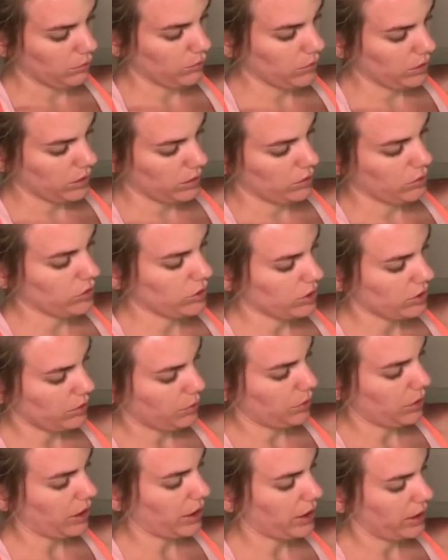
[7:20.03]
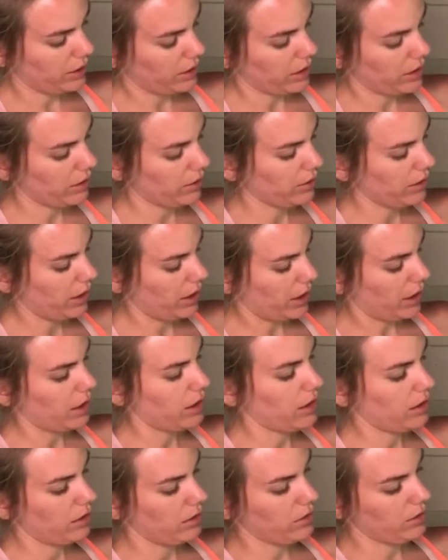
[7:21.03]
You just apply it like
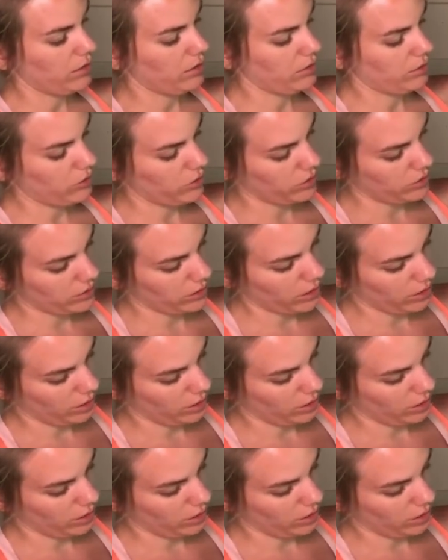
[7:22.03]
that and just get